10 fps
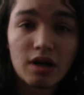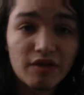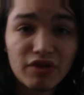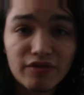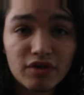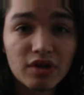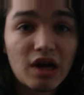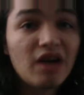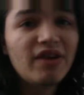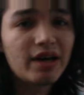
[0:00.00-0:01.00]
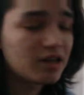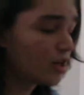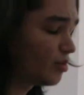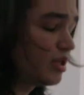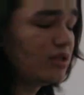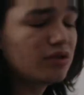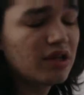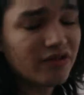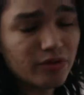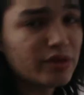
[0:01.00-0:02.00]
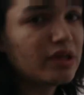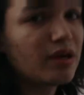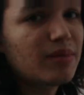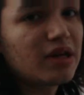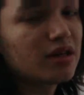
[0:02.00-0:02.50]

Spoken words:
I've had a company do that for me. I'm not